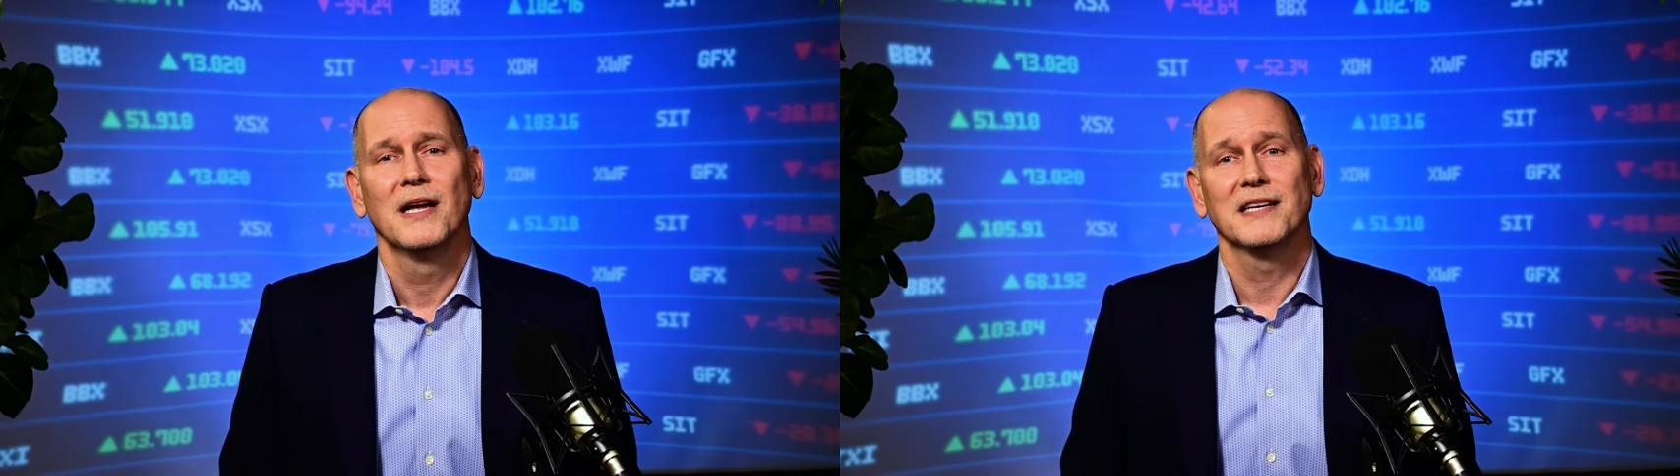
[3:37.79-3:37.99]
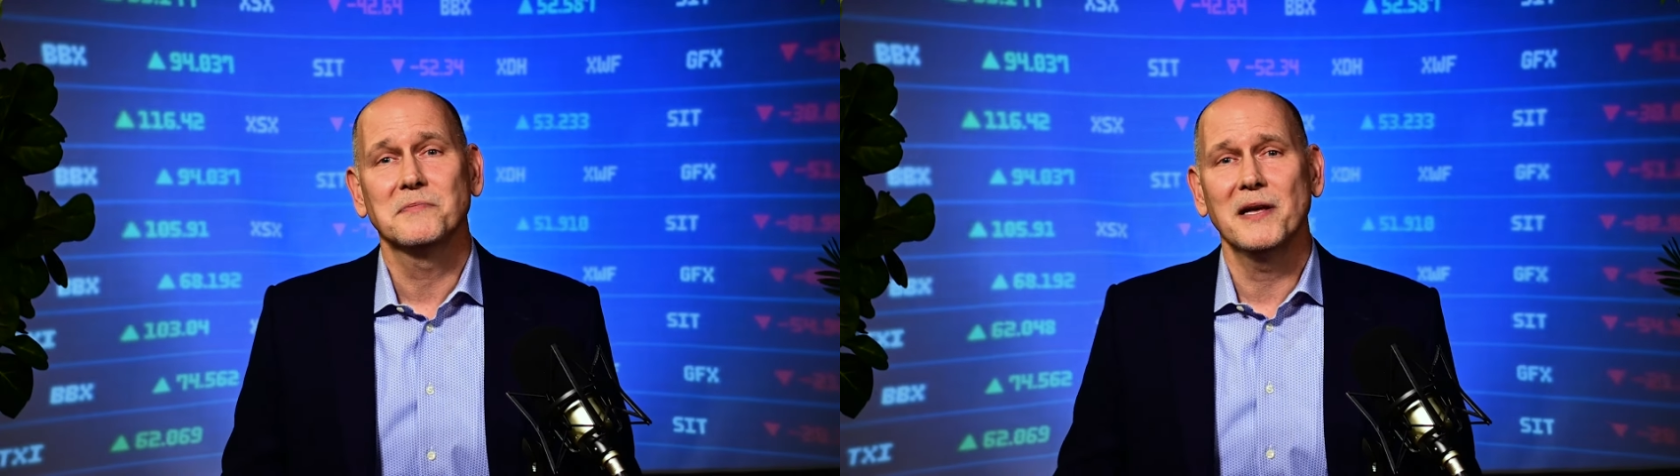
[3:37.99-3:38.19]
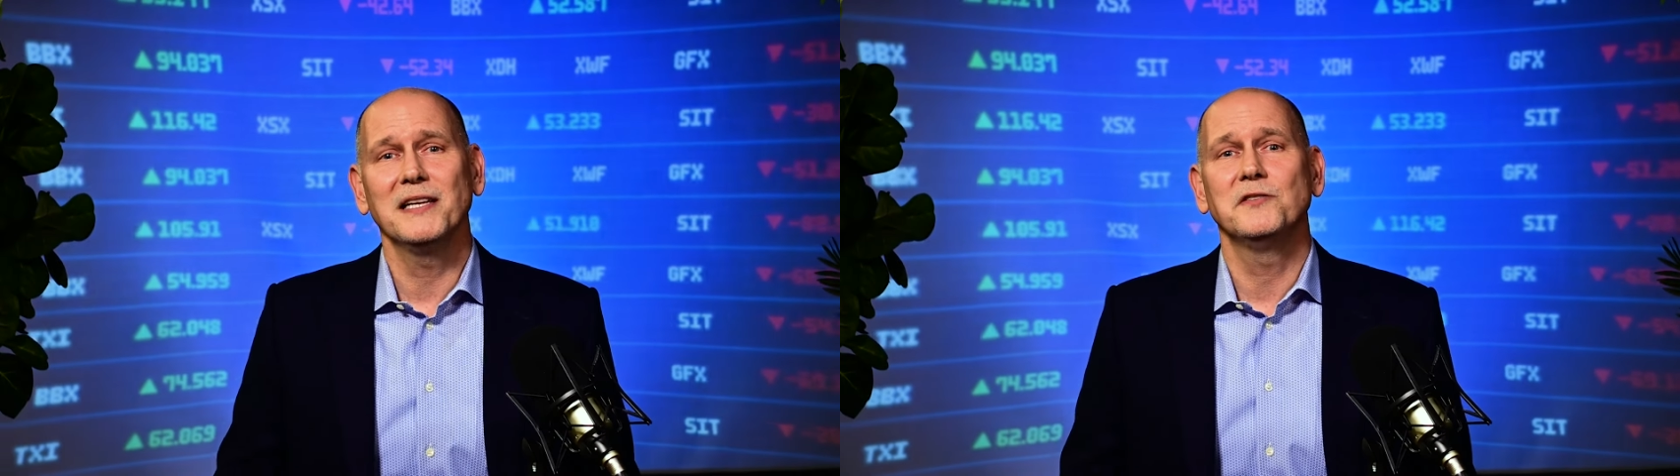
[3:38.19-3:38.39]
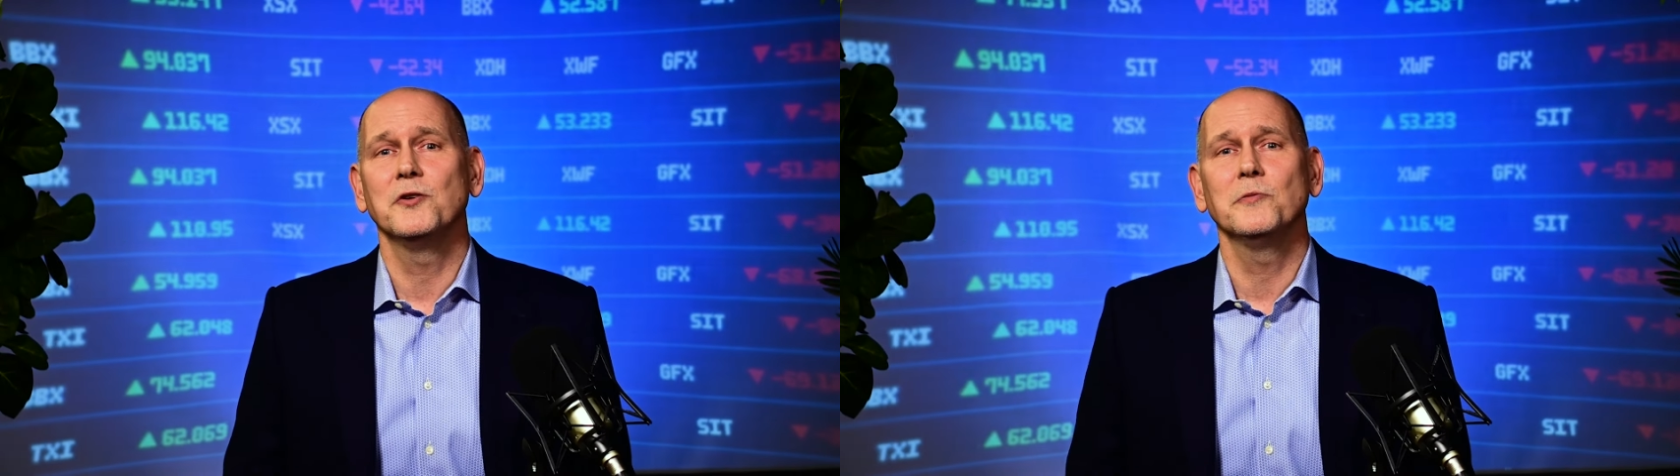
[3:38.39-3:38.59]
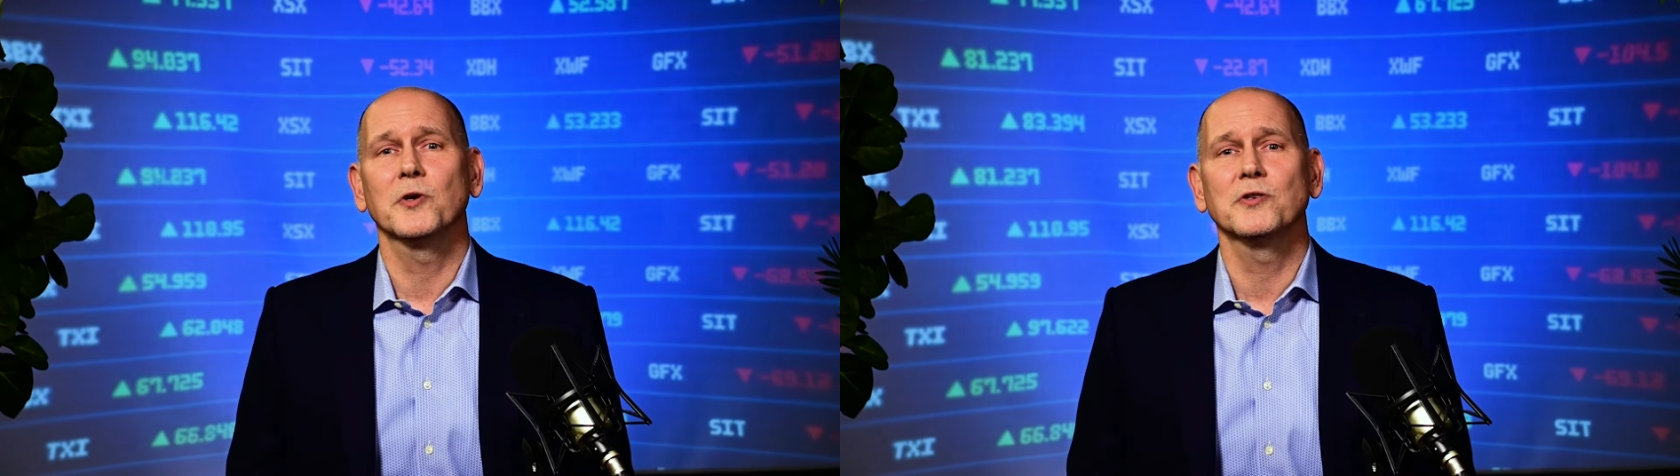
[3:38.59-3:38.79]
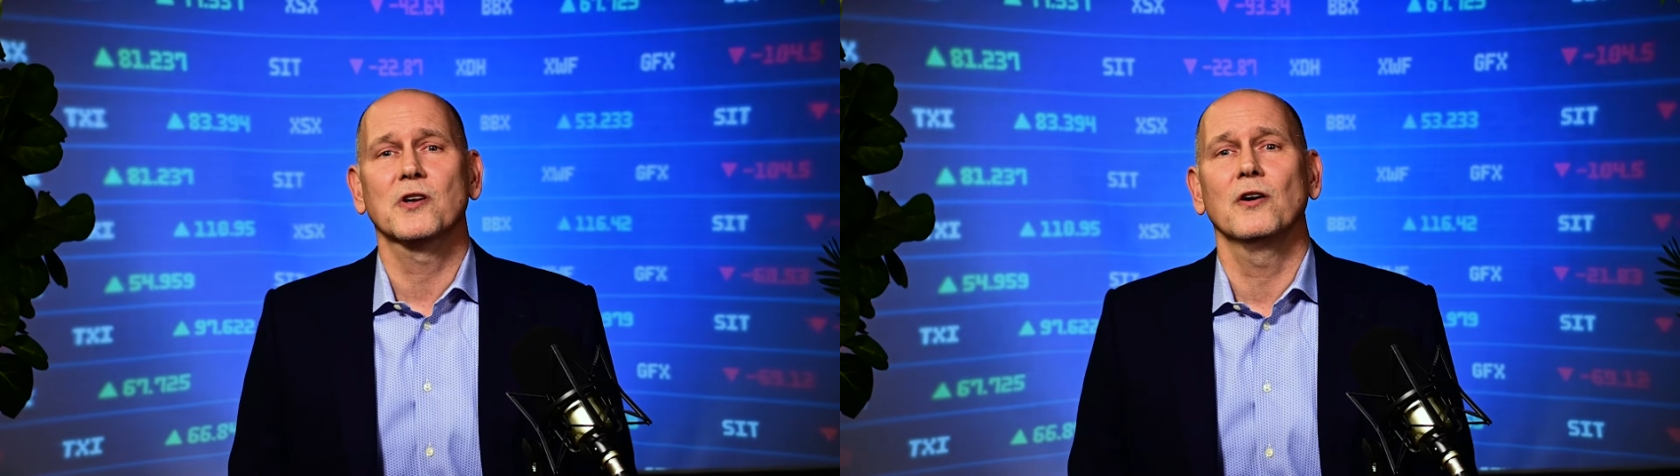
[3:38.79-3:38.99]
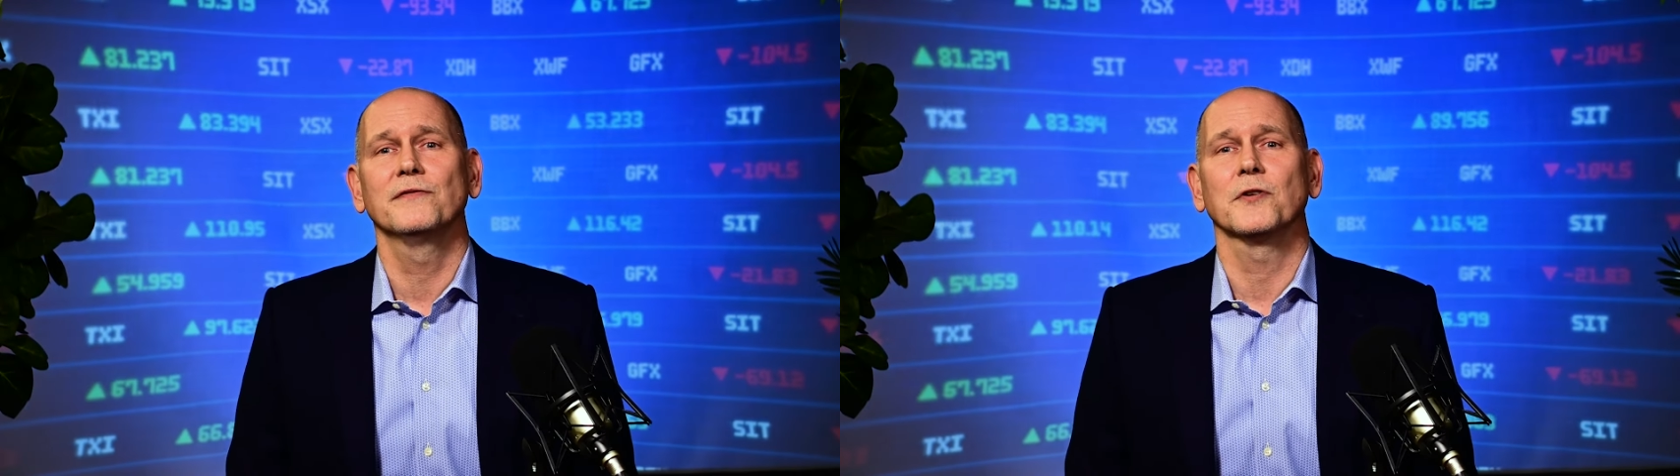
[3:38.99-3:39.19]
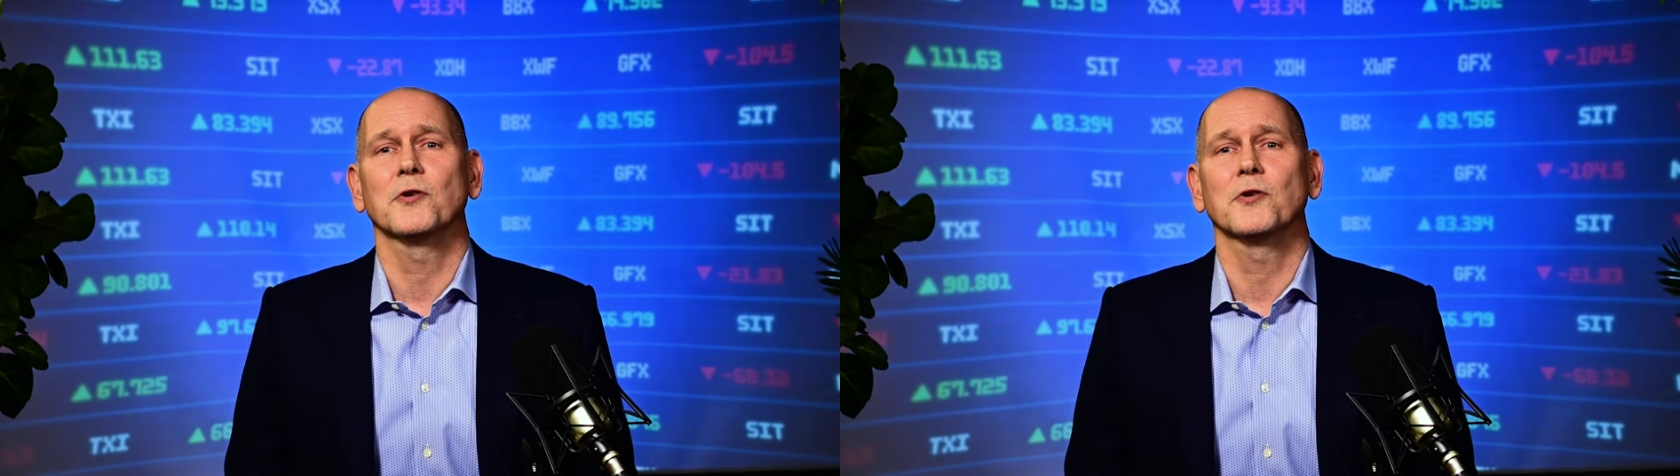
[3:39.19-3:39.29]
as many doomers called for